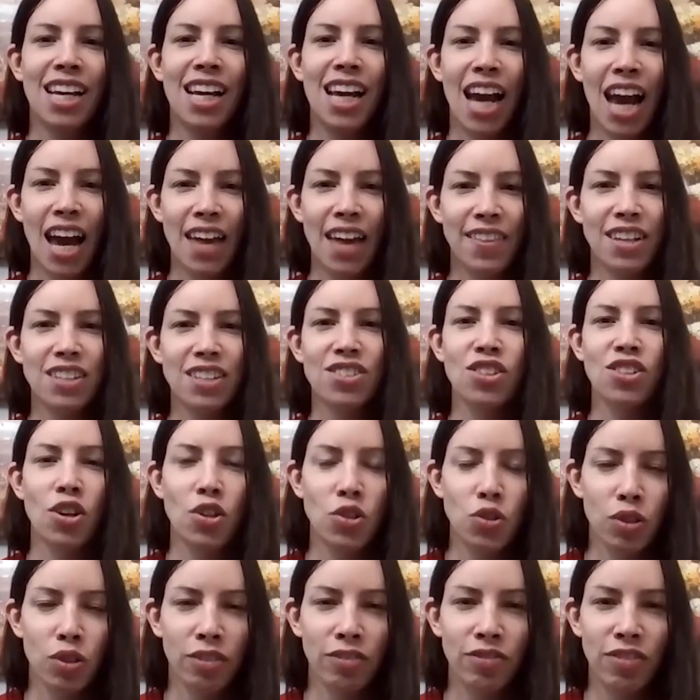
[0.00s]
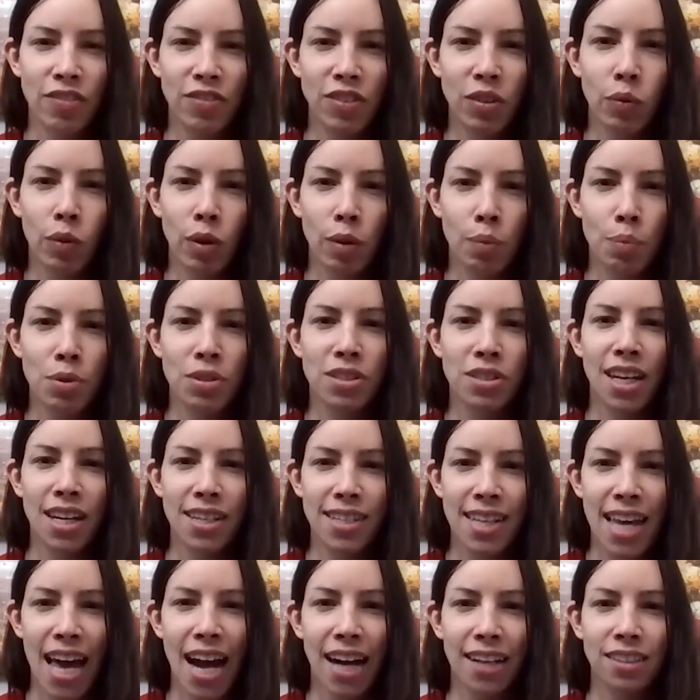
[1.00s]
and then start doing 51%
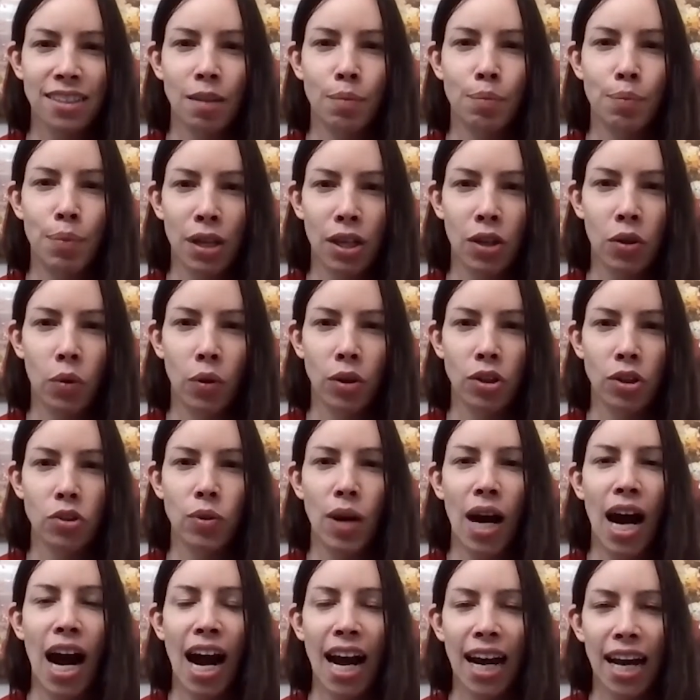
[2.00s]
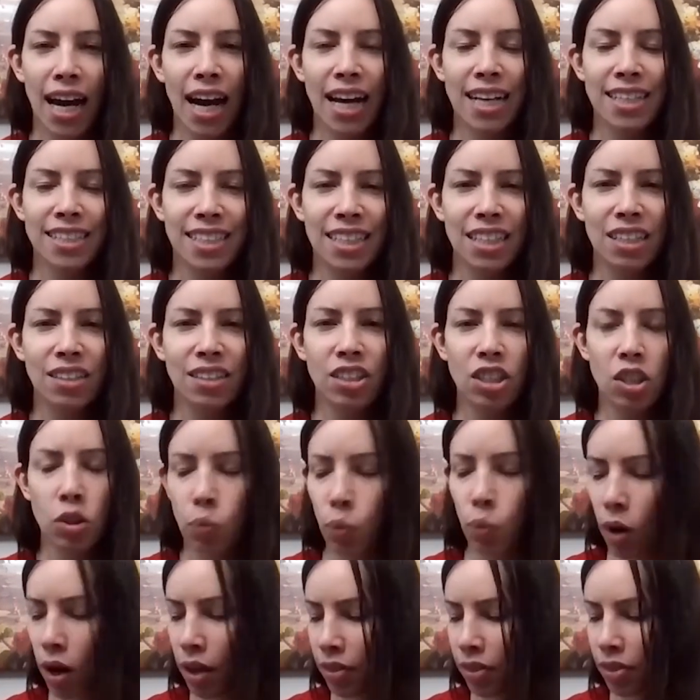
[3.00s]
attacks on Bitcoin. So ideally you
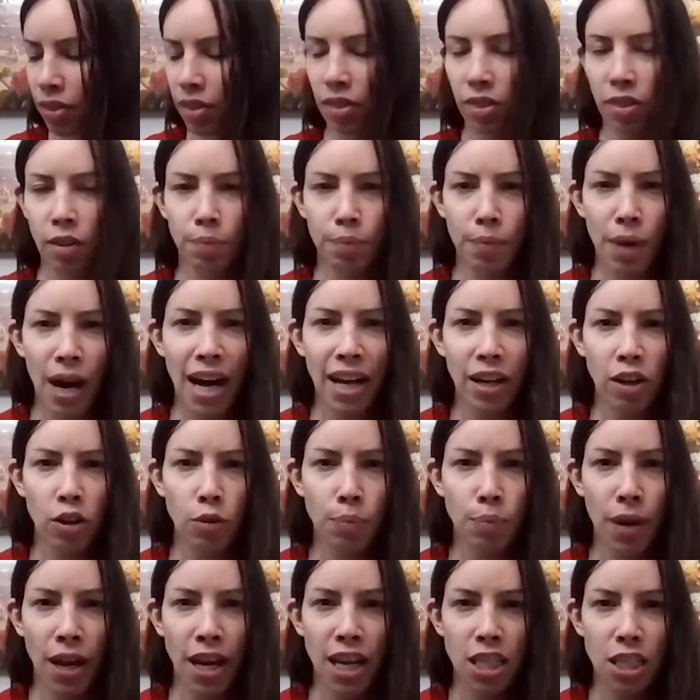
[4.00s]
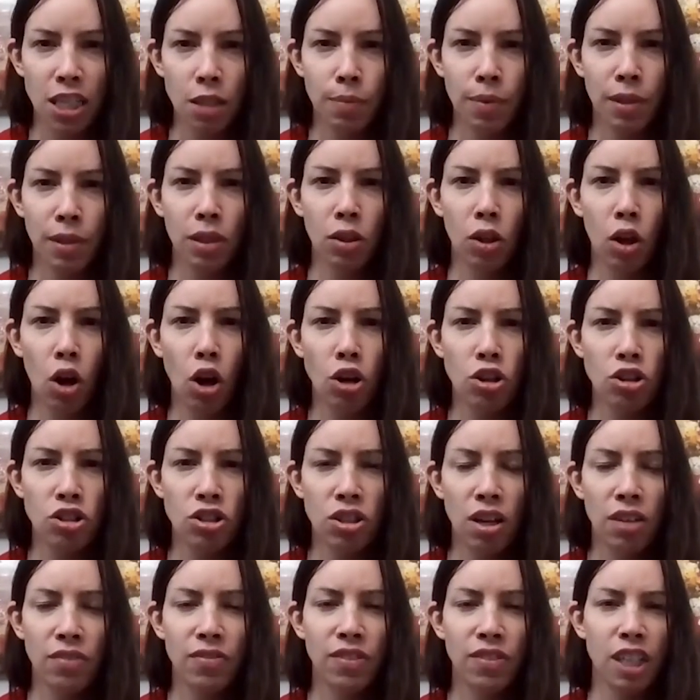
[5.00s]
want the miner base to be large
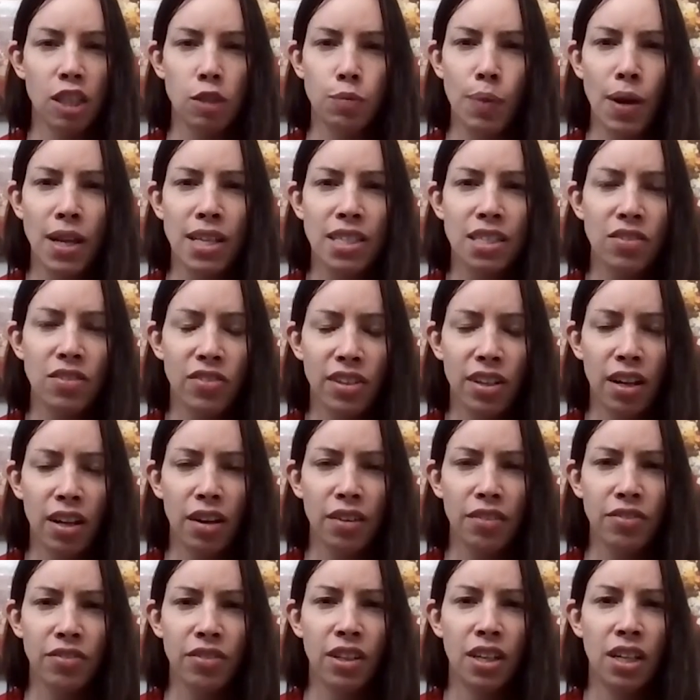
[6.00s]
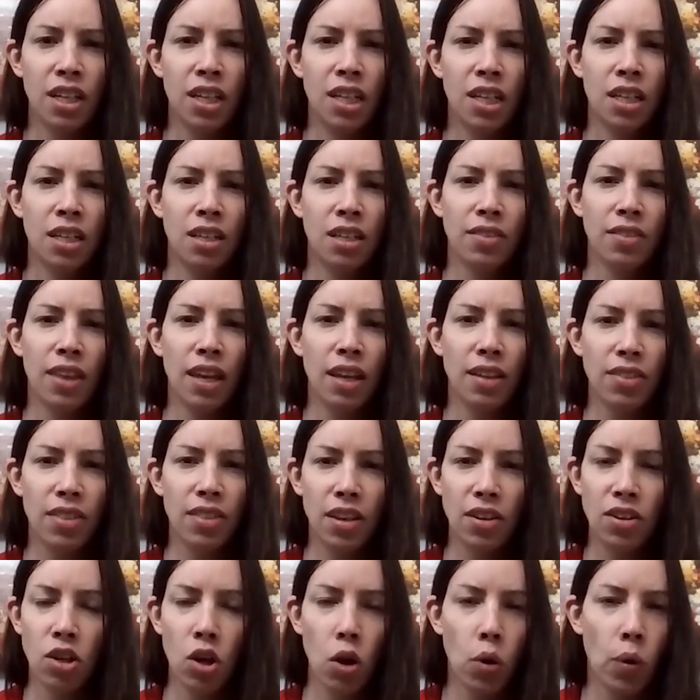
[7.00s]
enough and expensive enough that
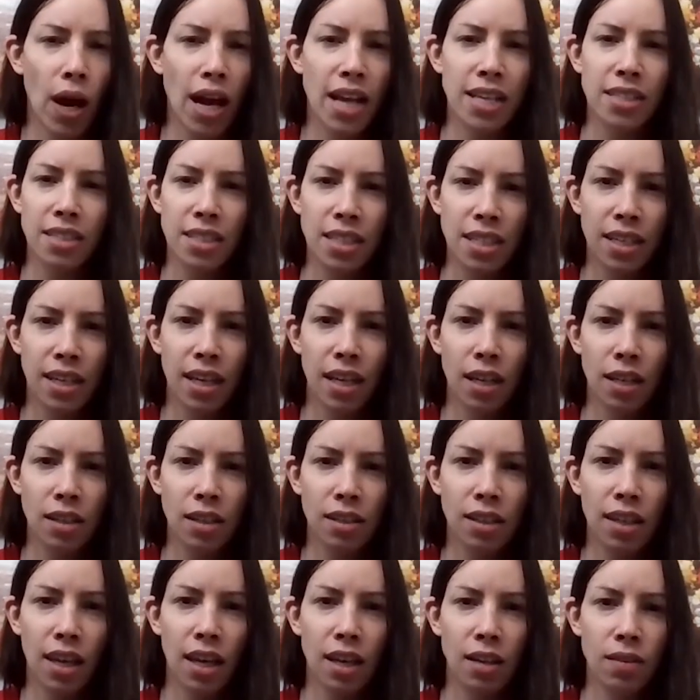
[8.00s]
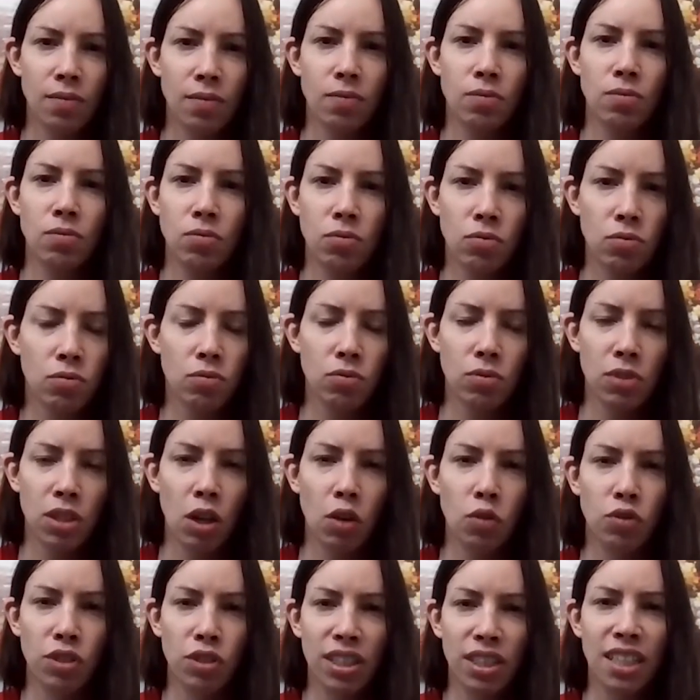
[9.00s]
no entity can you know,
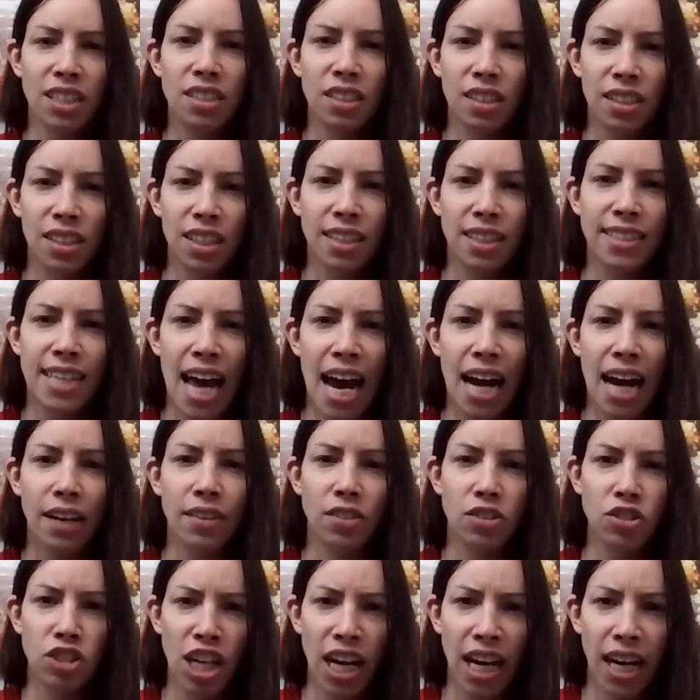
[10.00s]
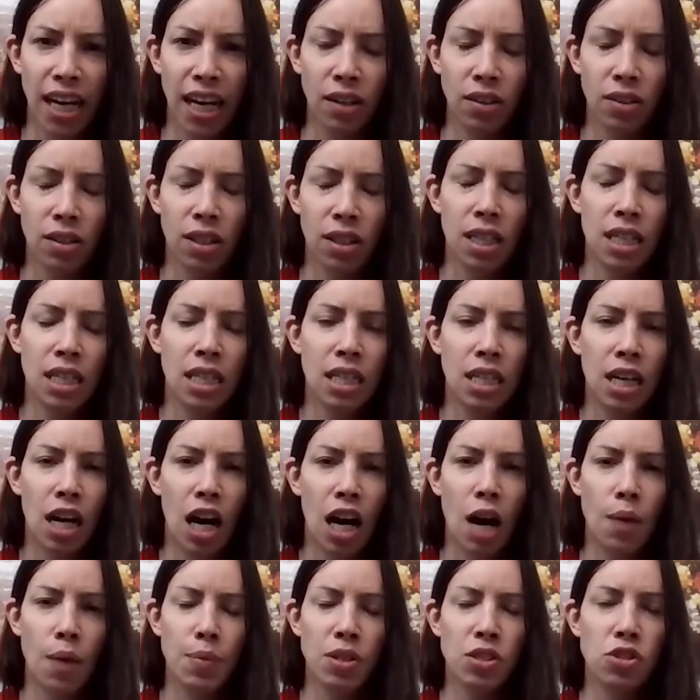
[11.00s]
realistically attack the chain.
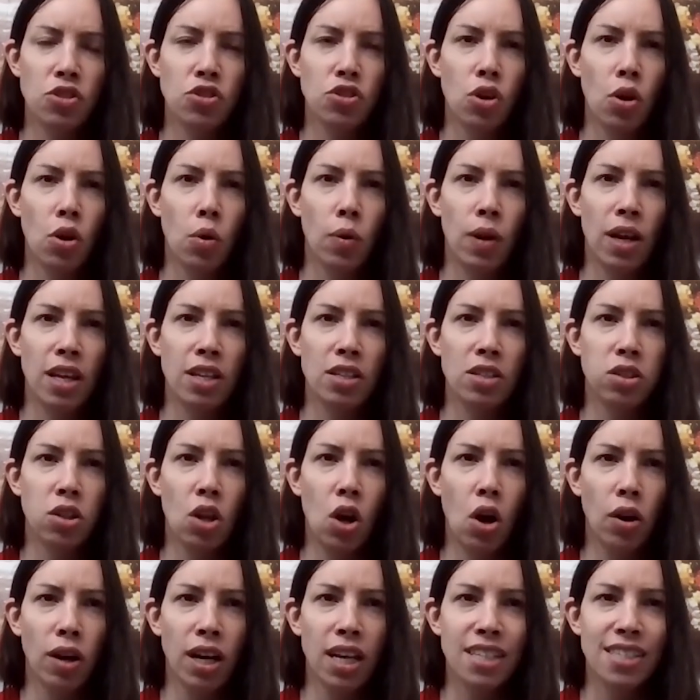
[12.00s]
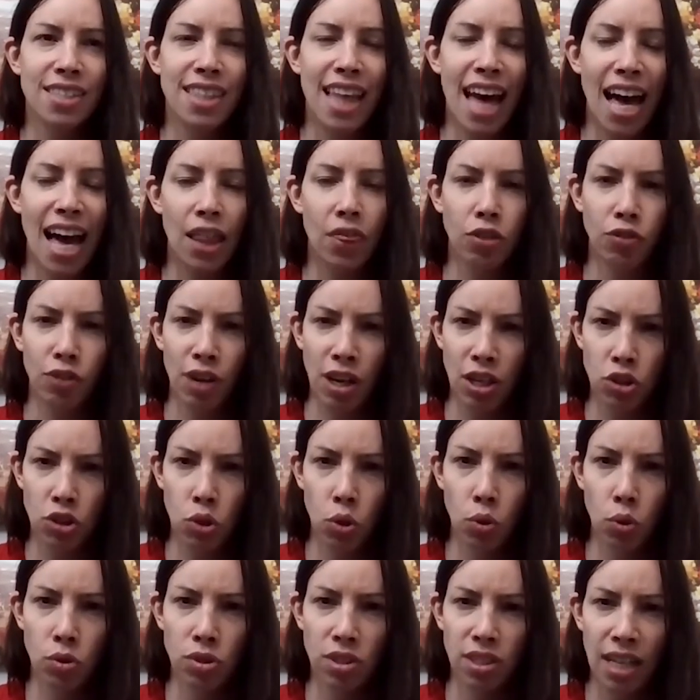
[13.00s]
And so as long as that
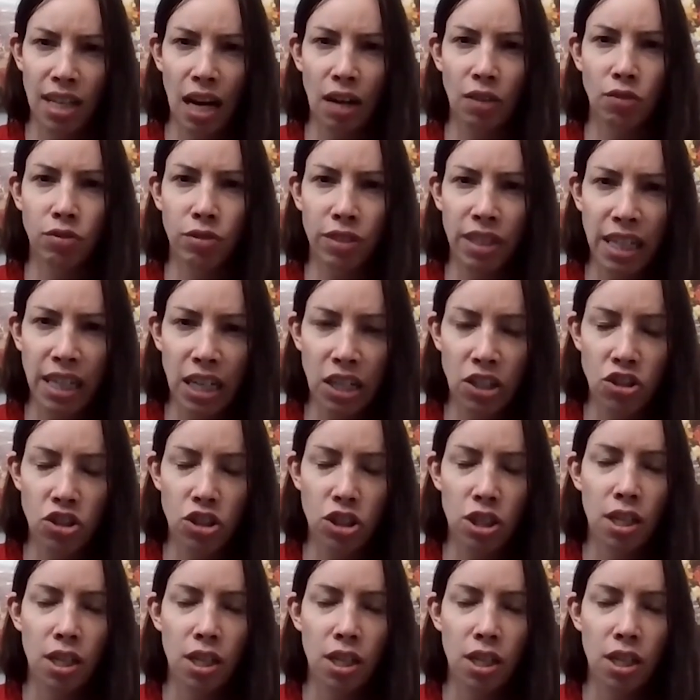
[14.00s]
threshold's not reached,